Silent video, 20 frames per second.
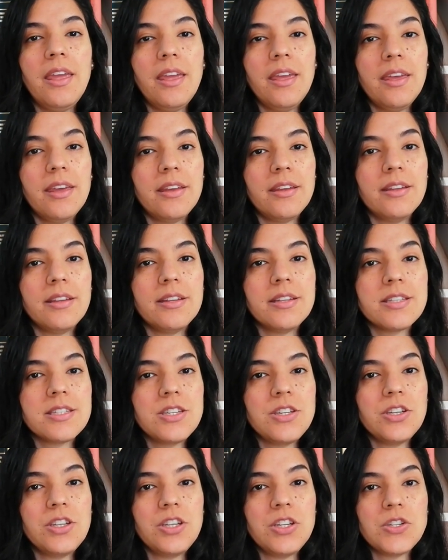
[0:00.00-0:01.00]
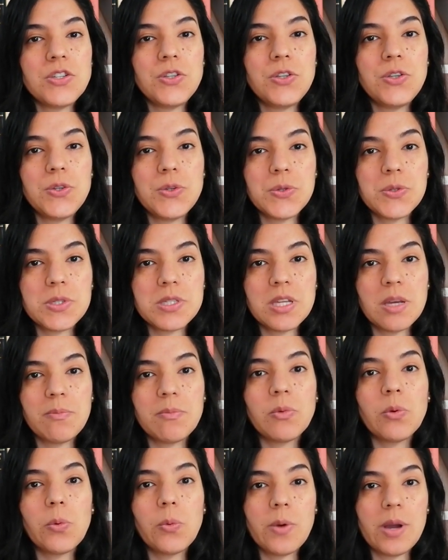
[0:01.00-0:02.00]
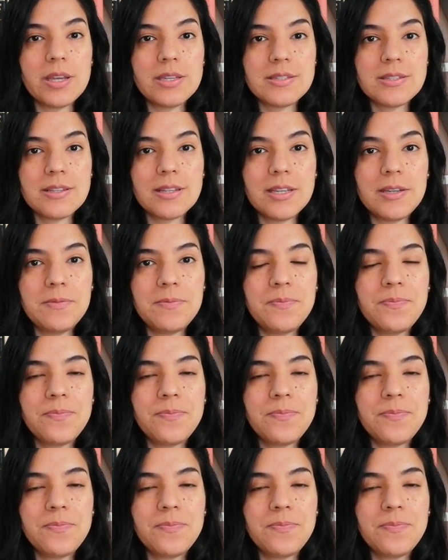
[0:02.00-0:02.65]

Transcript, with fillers: and you need to use them wisely.